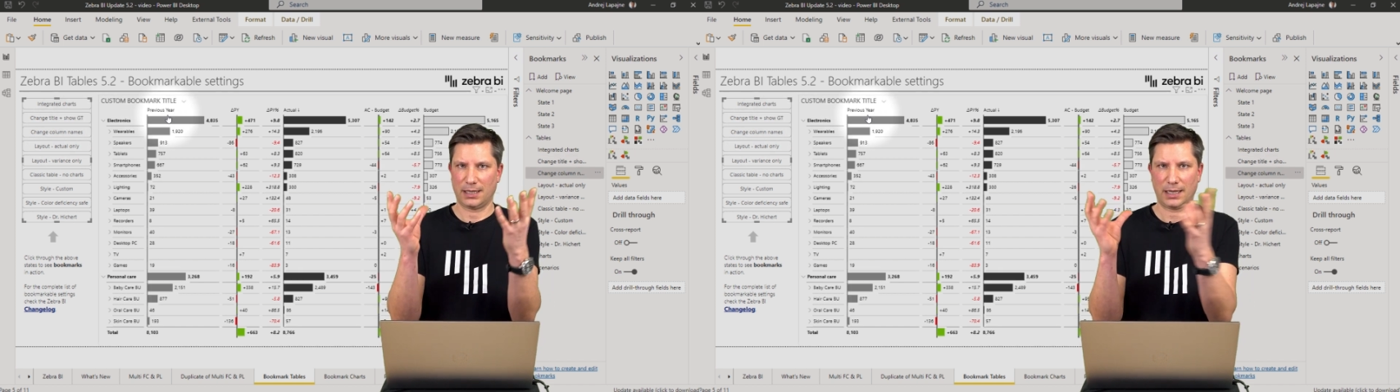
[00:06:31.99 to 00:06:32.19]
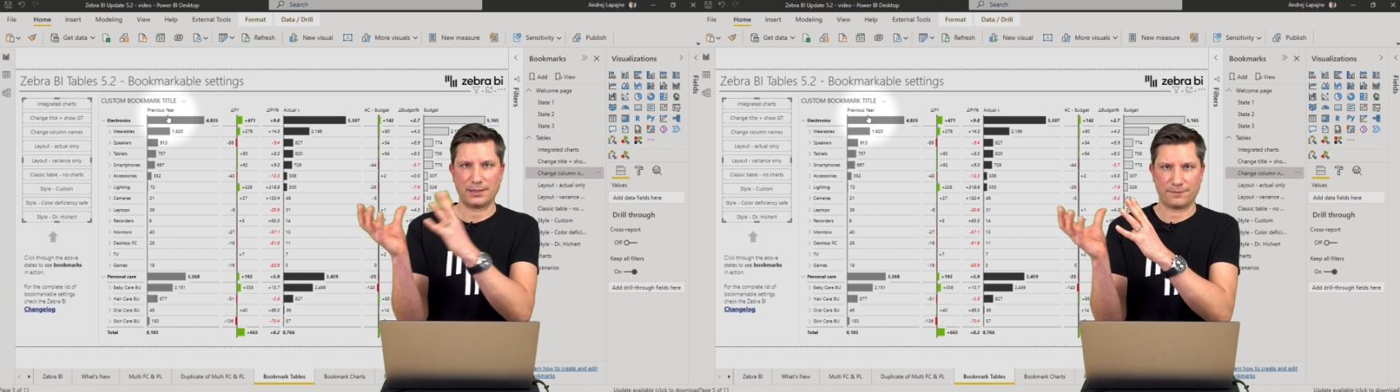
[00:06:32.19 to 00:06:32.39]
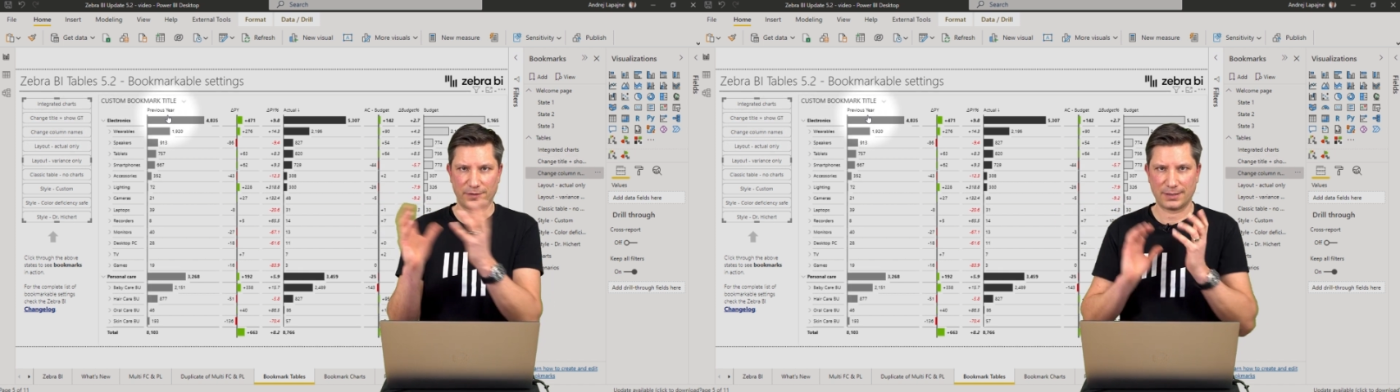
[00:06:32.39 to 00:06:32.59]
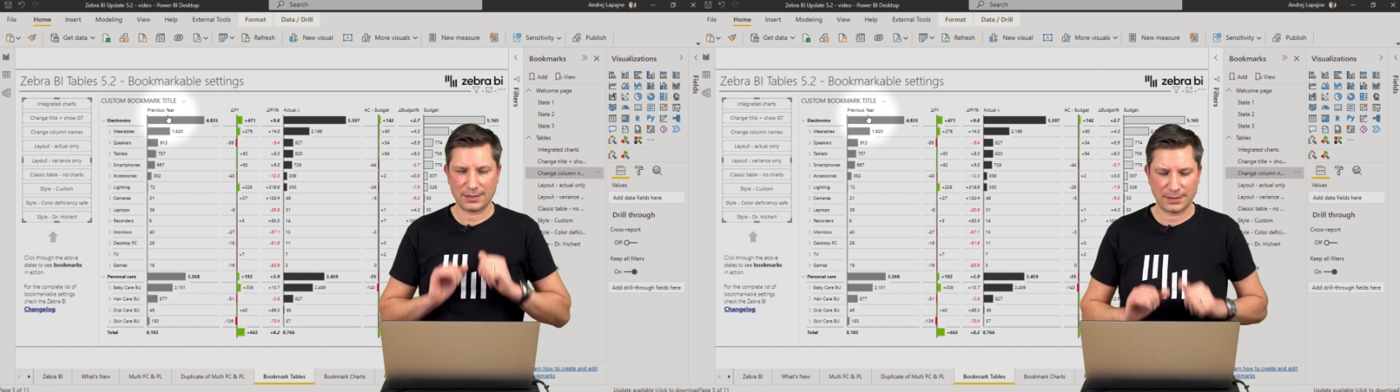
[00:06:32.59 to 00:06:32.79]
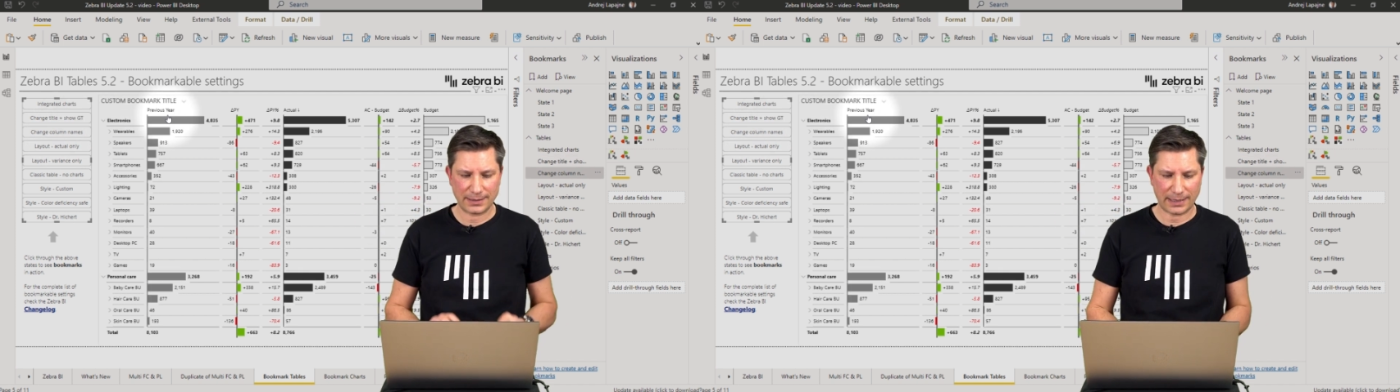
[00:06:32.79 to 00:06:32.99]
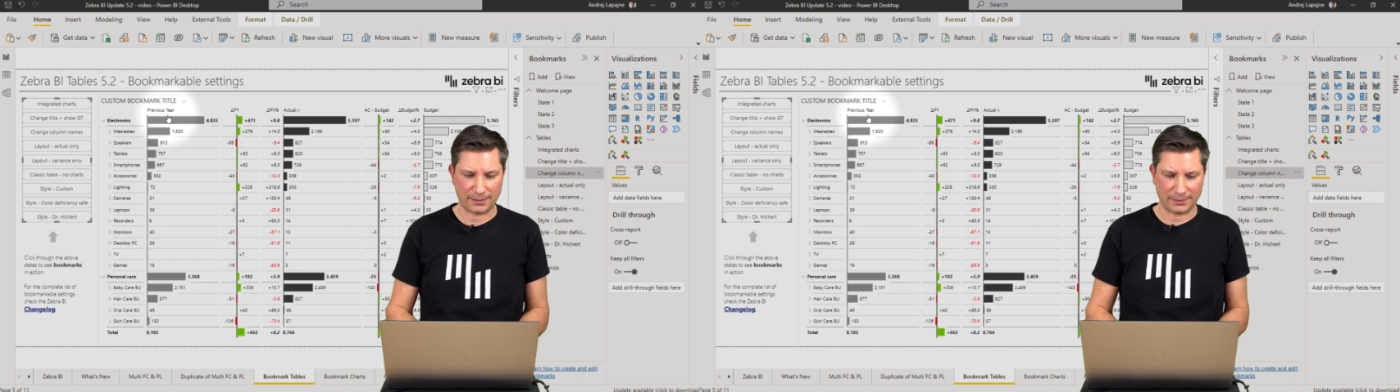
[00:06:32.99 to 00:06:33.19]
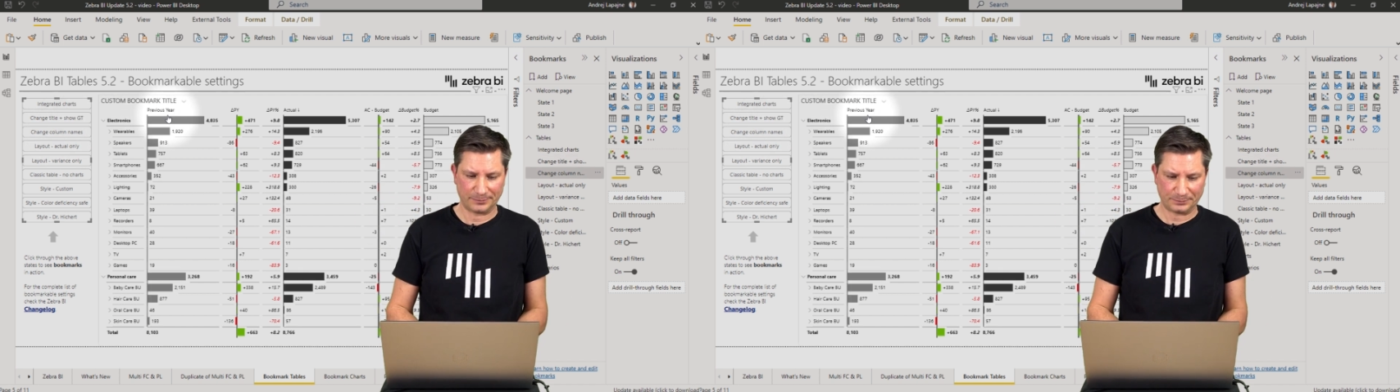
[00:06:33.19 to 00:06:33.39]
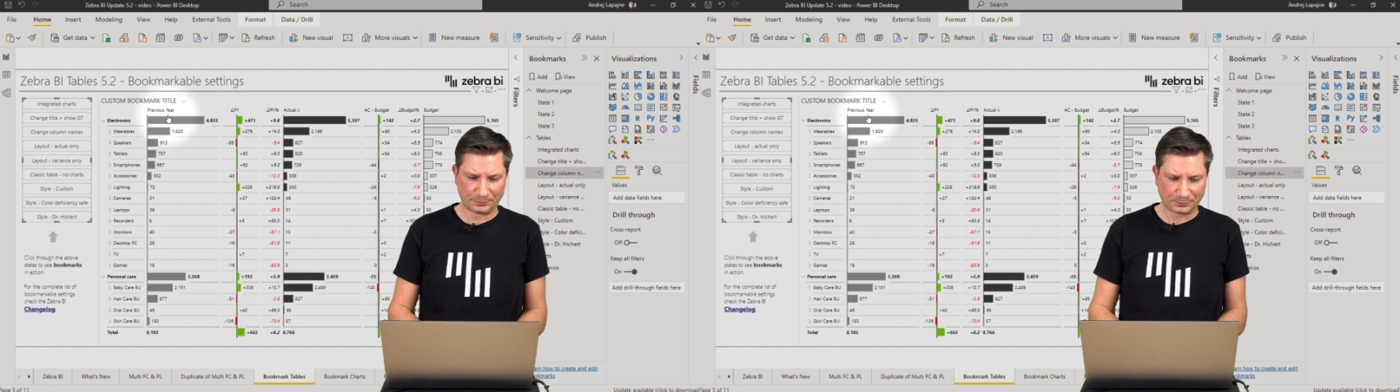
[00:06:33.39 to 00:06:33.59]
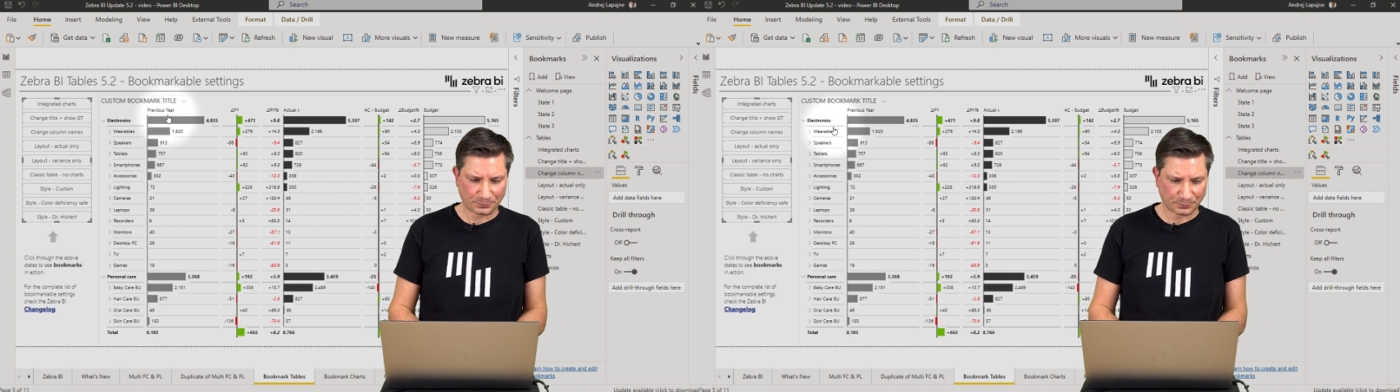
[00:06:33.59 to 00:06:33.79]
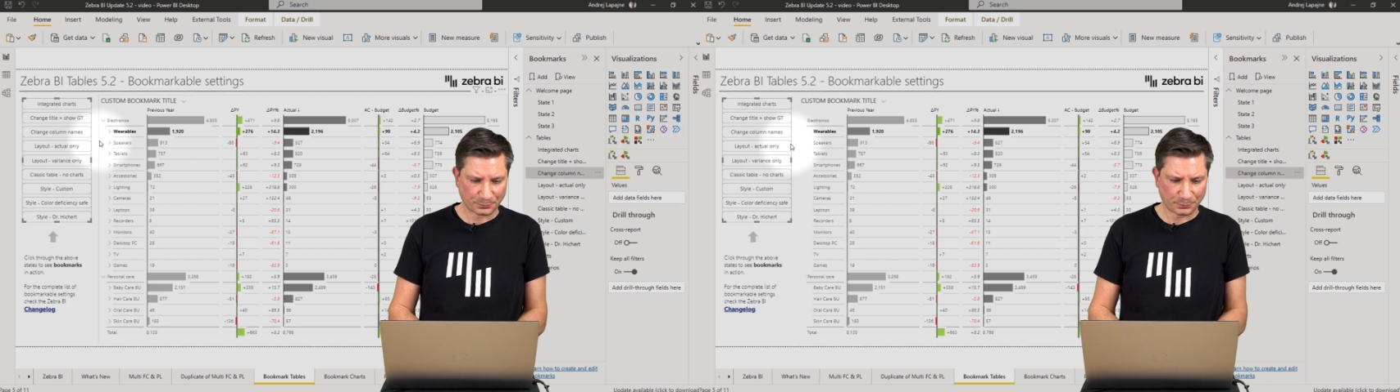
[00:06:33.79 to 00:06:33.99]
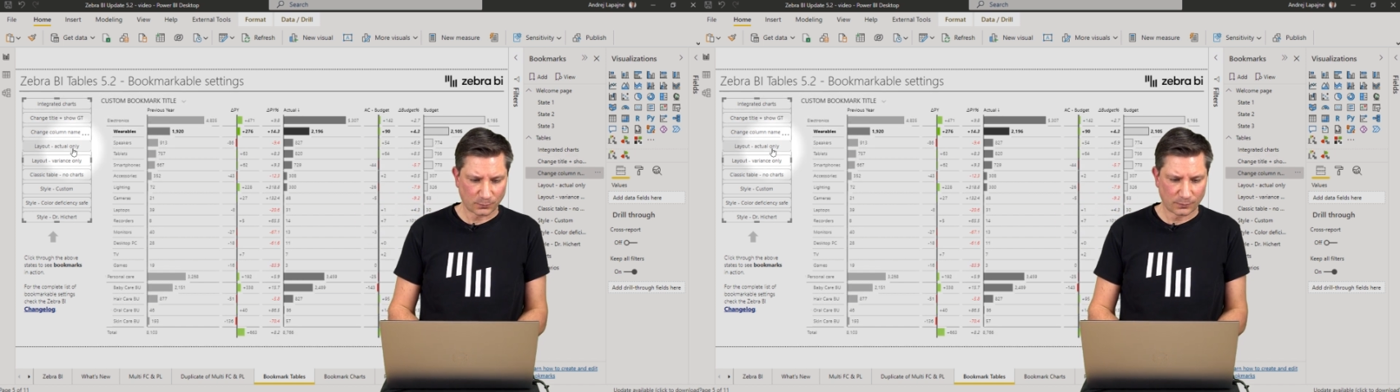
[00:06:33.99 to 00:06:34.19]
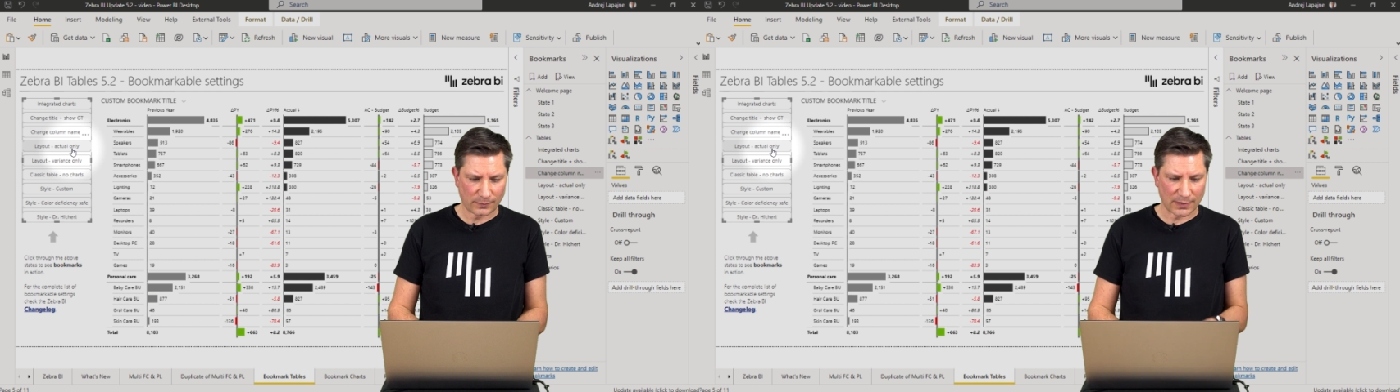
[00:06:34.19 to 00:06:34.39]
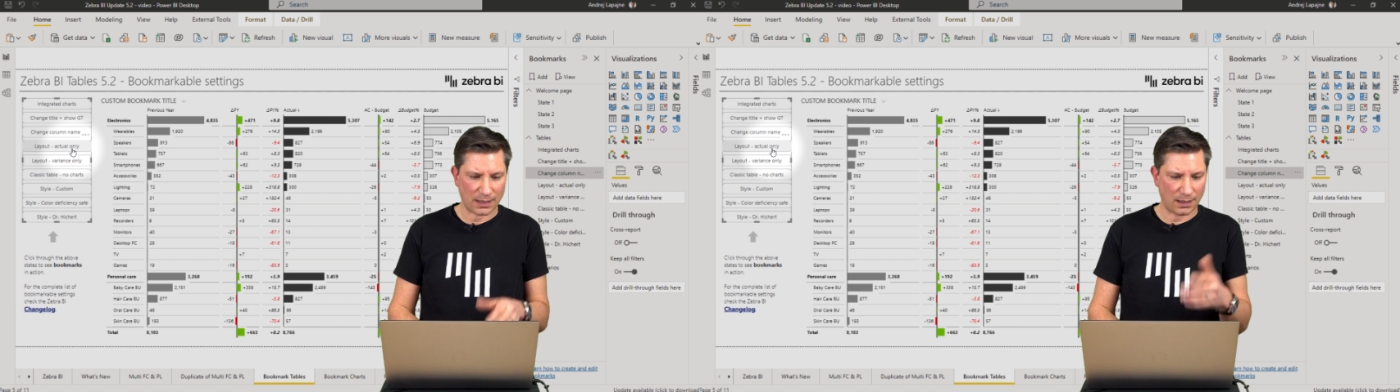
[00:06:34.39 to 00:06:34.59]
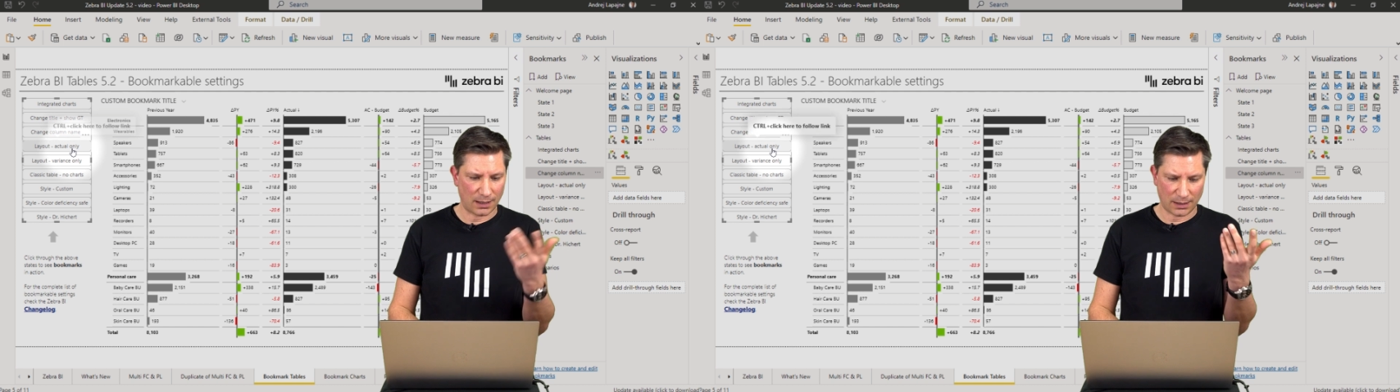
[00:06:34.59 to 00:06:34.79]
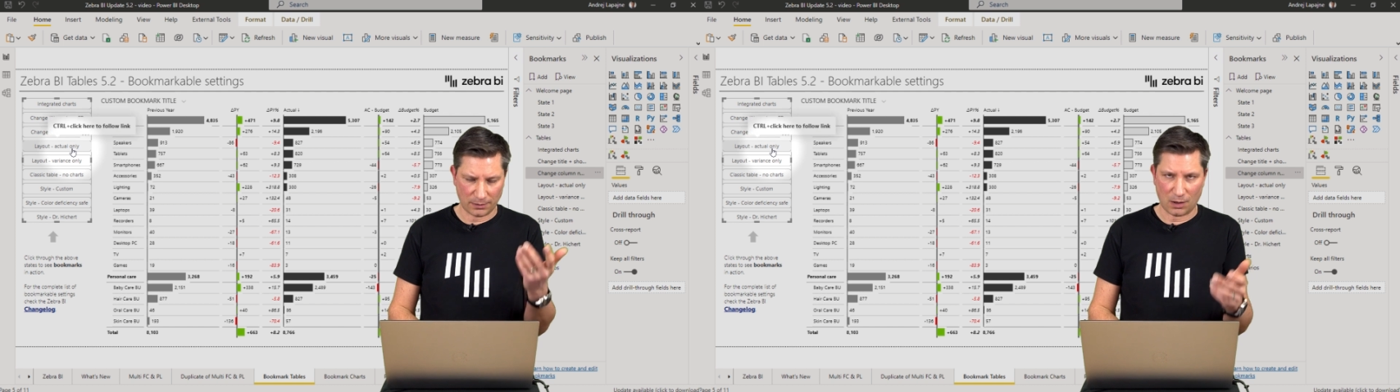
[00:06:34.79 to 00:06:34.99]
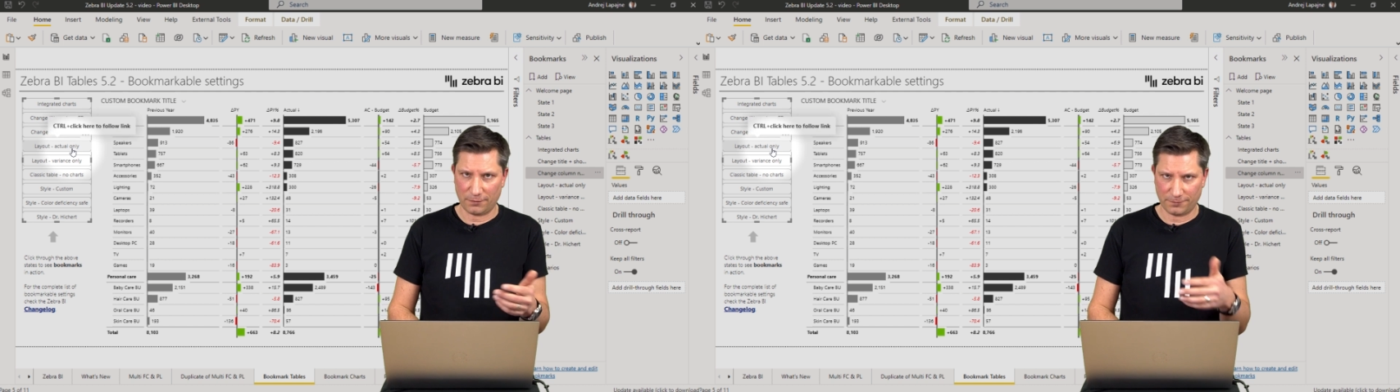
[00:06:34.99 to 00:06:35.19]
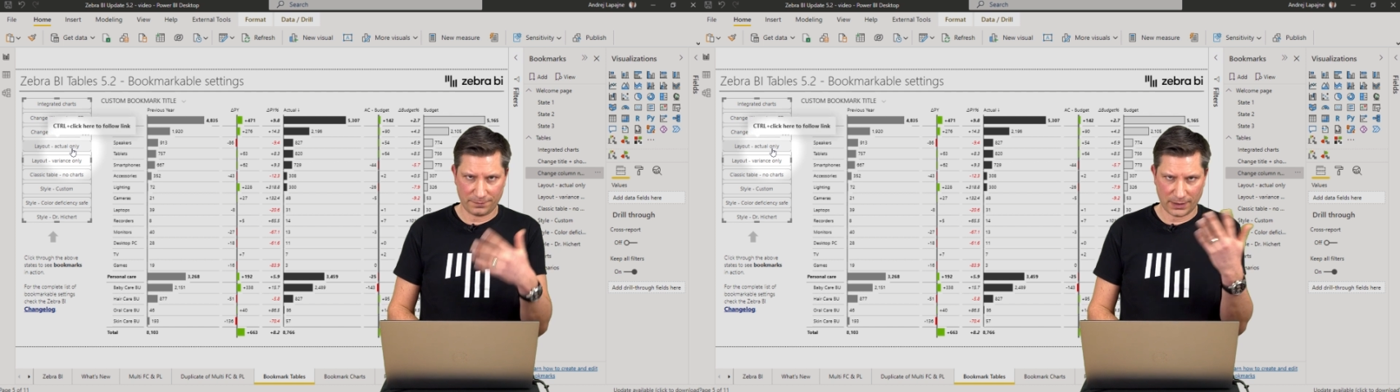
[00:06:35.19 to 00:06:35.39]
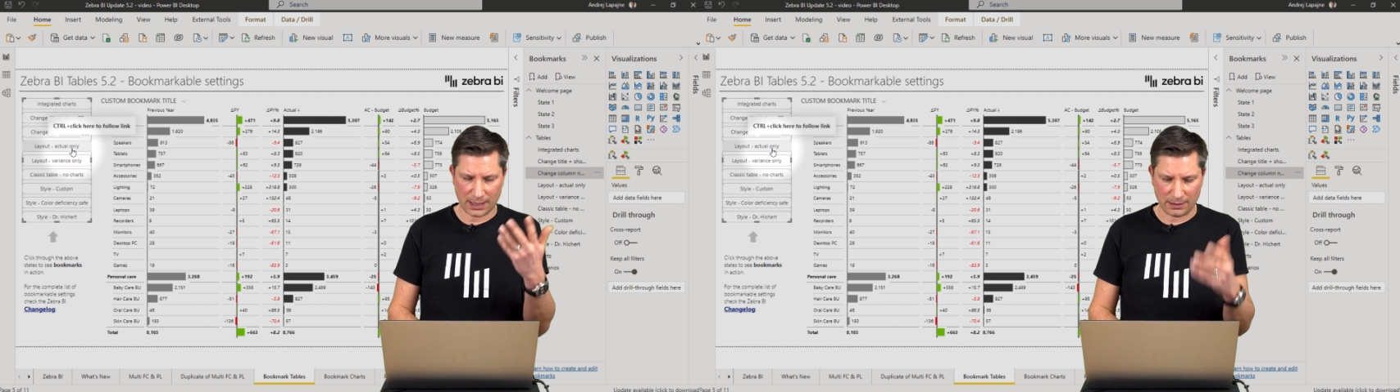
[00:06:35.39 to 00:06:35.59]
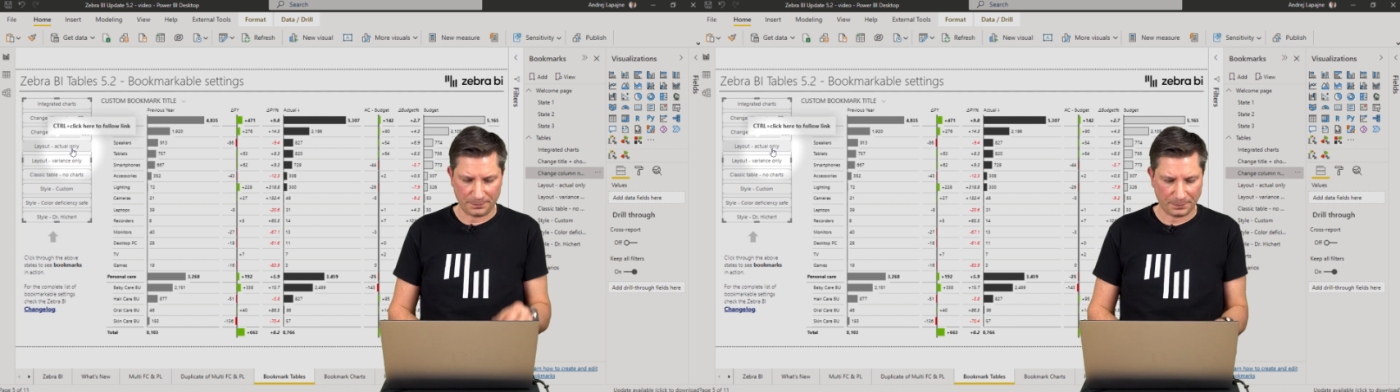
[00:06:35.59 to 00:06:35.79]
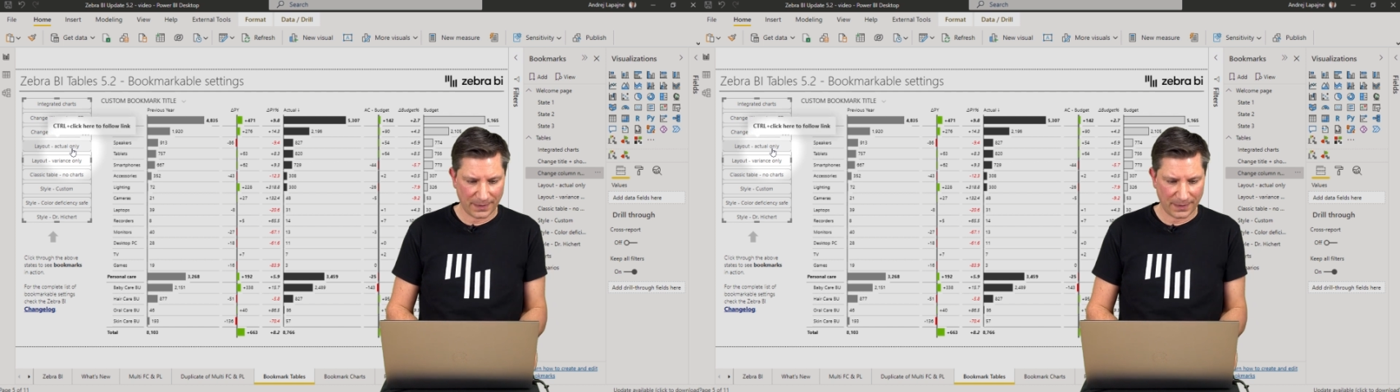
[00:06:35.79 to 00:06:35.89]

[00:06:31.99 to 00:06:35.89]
a different title of the column.